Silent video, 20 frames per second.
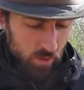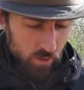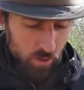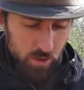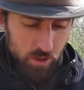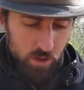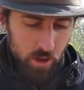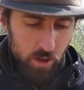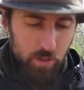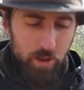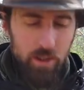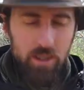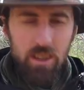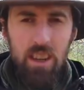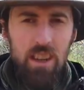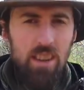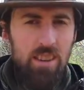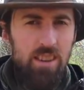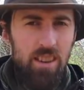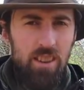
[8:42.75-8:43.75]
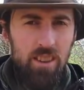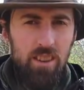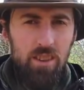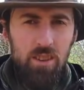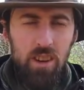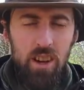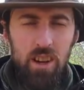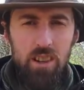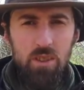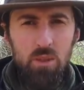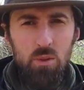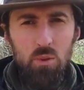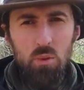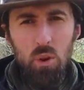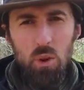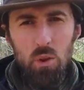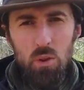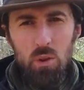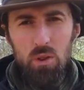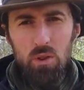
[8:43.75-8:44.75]
so much easier than trying to
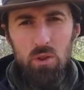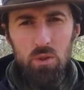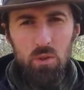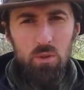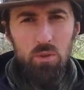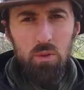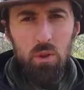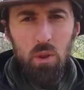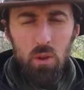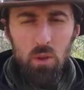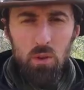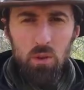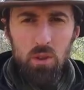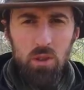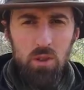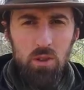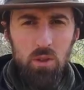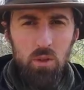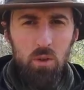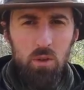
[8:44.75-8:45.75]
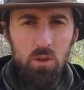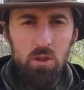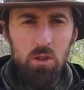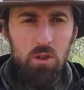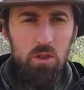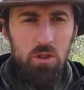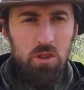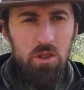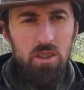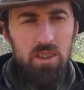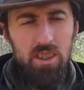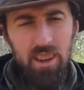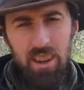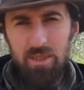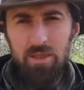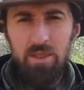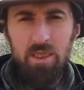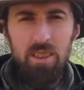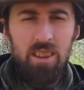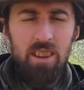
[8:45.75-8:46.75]
roll it or fold it or just
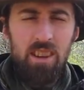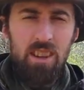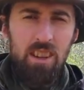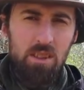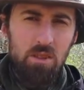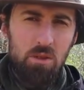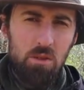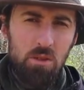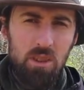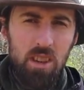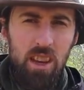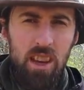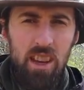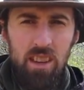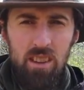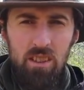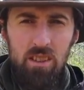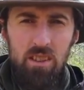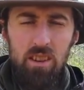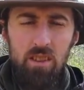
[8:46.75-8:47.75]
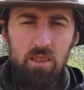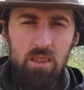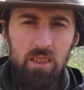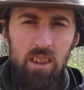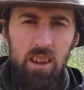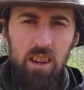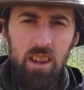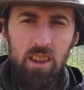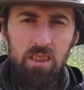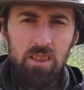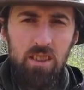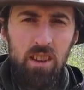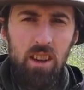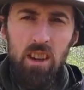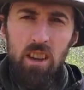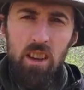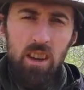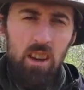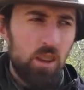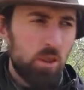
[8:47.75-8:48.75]
stuff it. It gets all tangled and everything else.
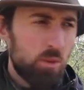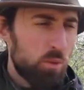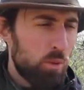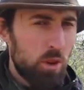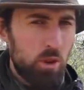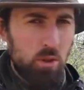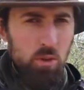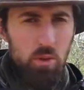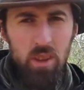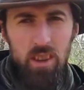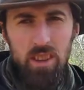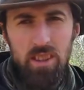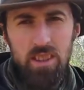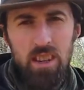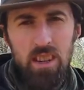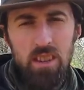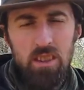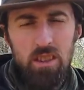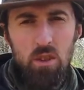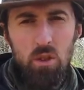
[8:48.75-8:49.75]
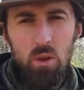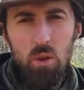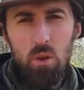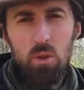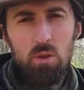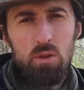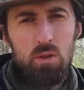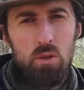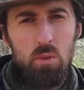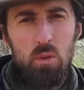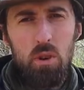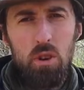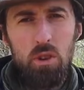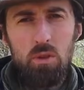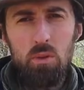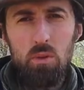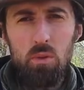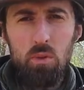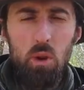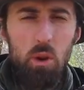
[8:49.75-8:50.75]
This works with extension cords, it
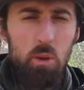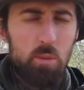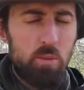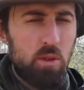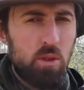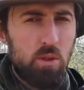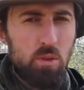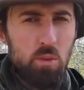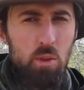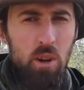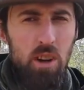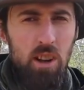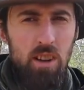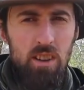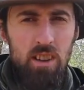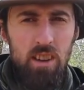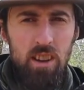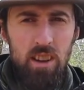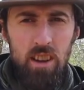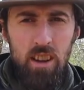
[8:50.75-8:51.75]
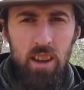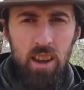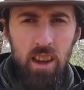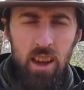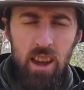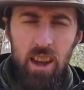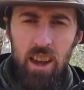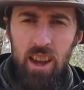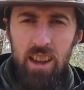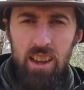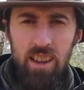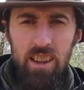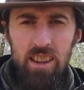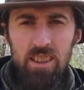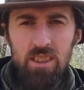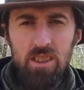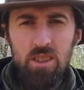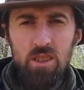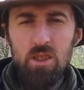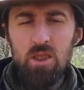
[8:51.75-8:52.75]
works with ropes as well, and
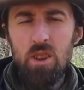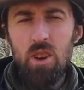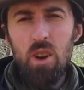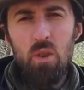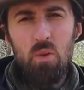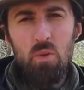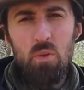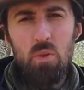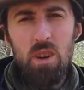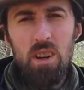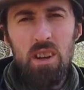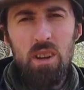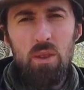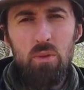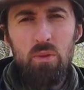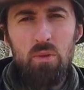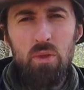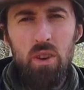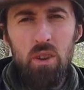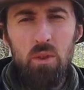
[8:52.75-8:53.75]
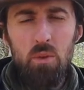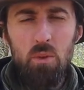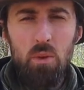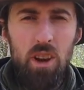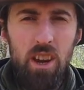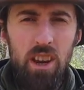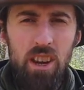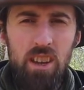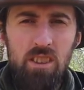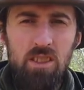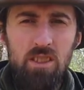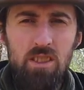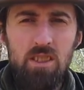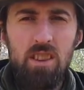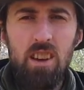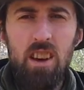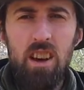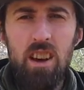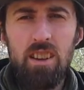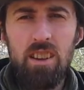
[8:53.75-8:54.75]
it's just a really fun way to
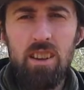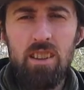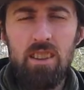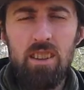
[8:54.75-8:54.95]
tidy